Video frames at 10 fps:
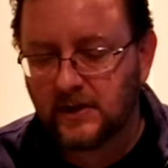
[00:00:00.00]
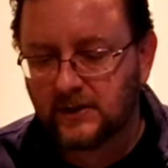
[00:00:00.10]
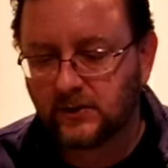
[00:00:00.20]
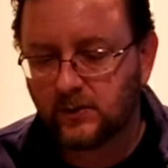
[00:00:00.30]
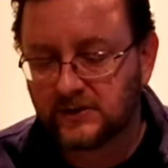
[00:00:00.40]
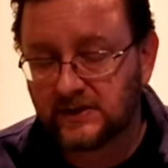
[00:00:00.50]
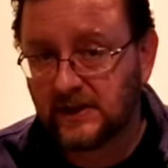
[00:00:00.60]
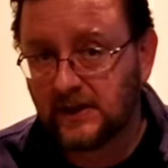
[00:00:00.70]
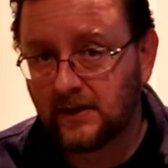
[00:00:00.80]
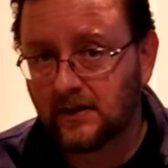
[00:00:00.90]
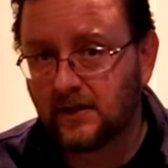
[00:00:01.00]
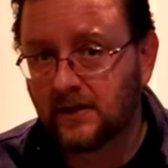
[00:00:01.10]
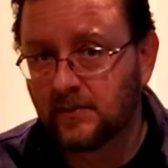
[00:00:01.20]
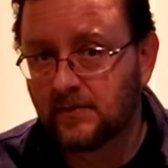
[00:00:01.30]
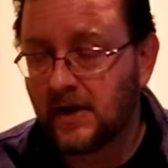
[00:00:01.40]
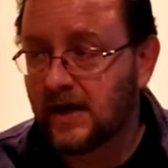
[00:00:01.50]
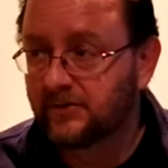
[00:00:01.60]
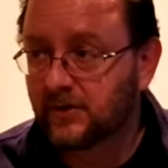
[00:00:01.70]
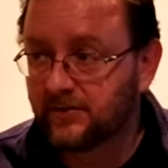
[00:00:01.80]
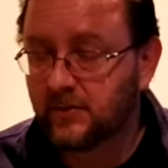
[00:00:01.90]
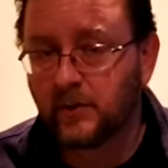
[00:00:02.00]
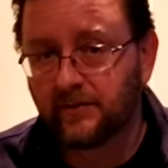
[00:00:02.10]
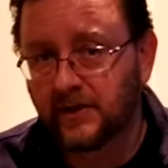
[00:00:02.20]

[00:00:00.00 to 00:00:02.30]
So we'll see after a few more